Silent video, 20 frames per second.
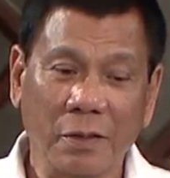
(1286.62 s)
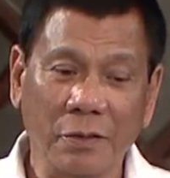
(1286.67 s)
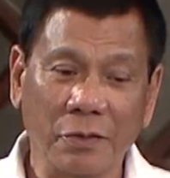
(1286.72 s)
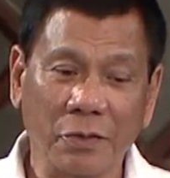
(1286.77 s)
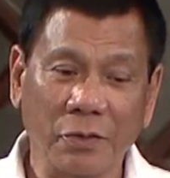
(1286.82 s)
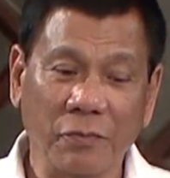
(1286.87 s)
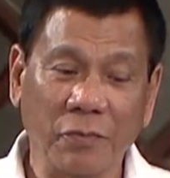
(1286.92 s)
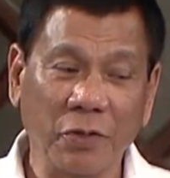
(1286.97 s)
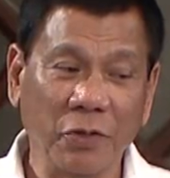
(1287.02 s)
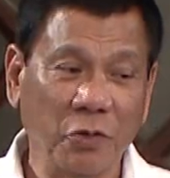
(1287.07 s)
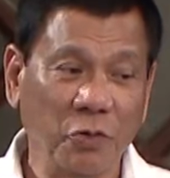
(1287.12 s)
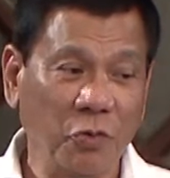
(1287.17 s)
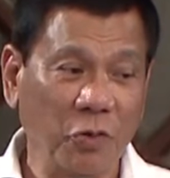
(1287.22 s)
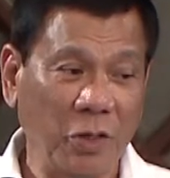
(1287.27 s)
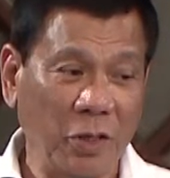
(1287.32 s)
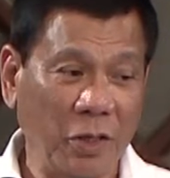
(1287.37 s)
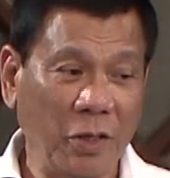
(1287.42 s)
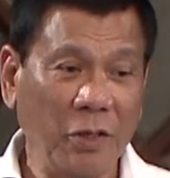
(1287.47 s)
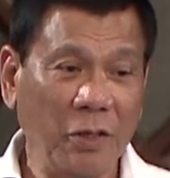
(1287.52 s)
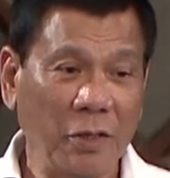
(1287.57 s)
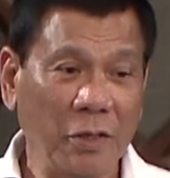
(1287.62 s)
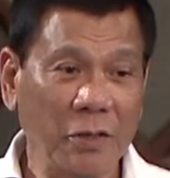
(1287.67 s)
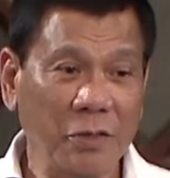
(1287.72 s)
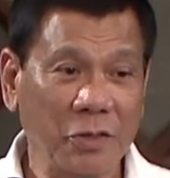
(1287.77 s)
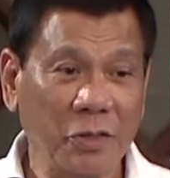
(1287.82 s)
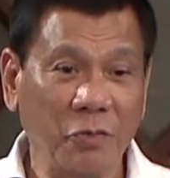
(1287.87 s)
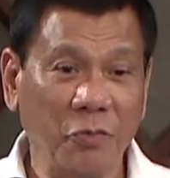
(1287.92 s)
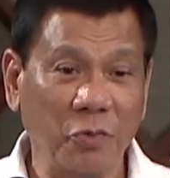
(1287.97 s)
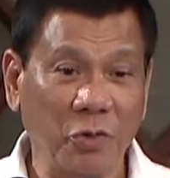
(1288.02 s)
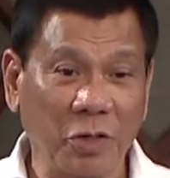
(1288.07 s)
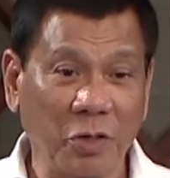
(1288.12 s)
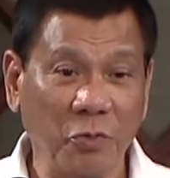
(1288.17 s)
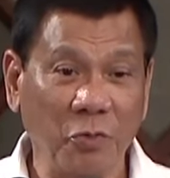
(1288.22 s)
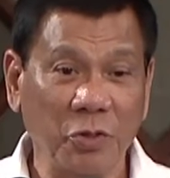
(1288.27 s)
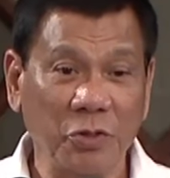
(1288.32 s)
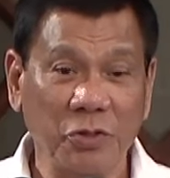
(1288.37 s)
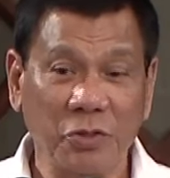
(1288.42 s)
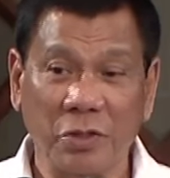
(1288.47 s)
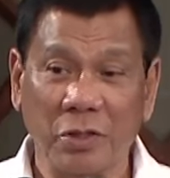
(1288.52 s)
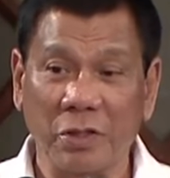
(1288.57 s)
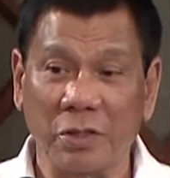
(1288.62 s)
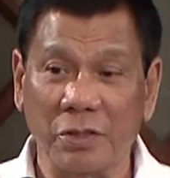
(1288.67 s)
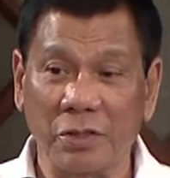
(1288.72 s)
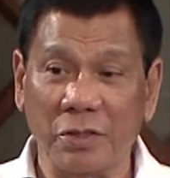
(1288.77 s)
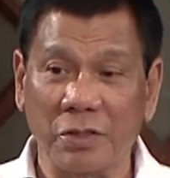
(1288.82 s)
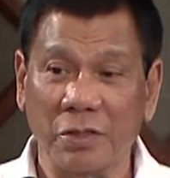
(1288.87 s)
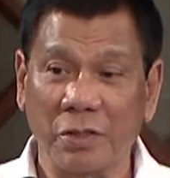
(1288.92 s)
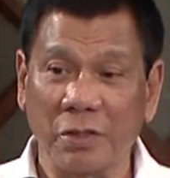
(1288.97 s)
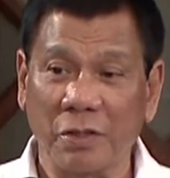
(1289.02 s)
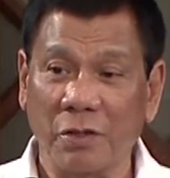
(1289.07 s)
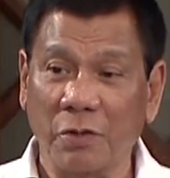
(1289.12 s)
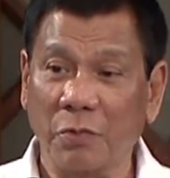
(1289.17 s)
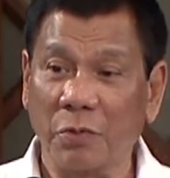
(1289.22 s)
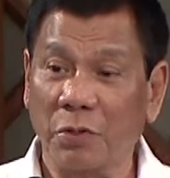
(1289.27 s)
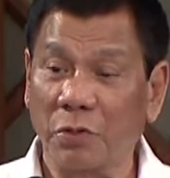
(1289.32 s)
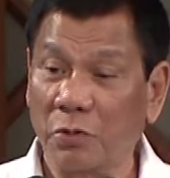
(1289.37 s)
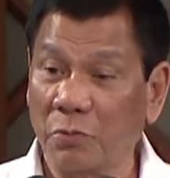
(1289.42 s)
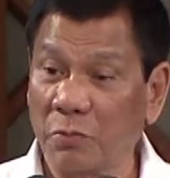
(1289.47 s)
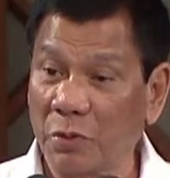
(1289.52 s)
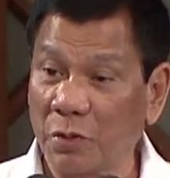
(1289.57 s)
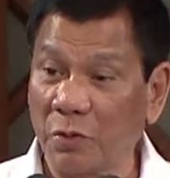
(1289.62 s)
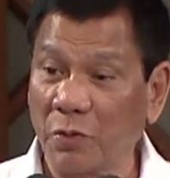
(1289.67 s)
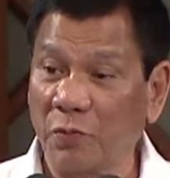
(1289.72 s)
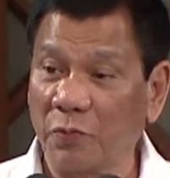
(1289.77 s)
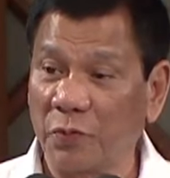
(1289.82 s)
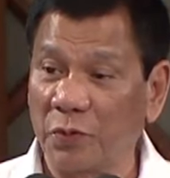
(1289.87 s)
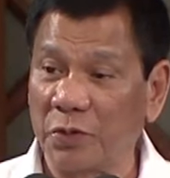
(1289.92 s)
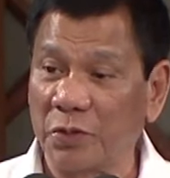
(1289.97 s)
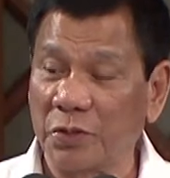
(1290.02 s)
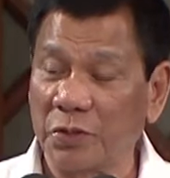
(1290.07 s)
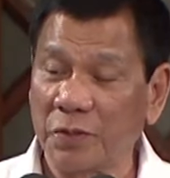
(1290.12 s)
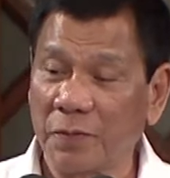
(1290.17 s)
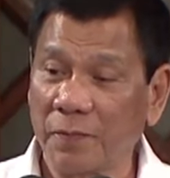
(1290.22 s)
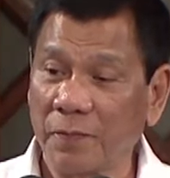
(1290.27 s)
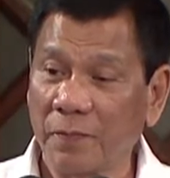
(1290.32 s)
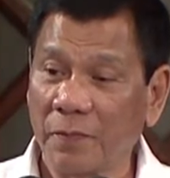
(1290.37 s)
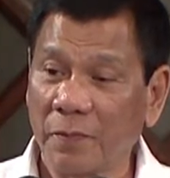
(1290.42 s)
So eventually, he said, when he was released, he went to my office.